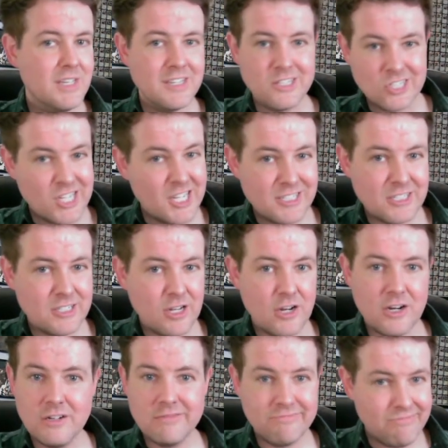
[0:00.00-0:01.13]
because chances
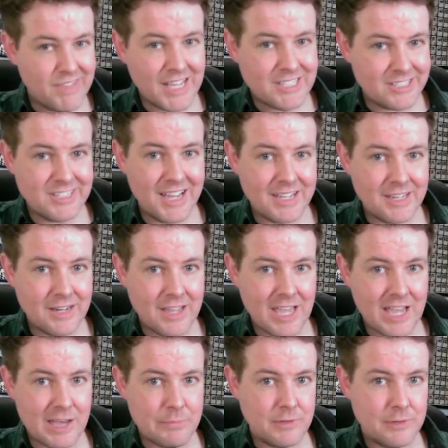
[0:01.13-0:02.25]
are that's not going to
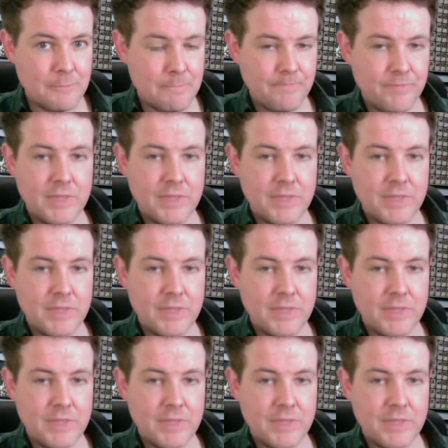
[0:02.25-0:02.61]
happen.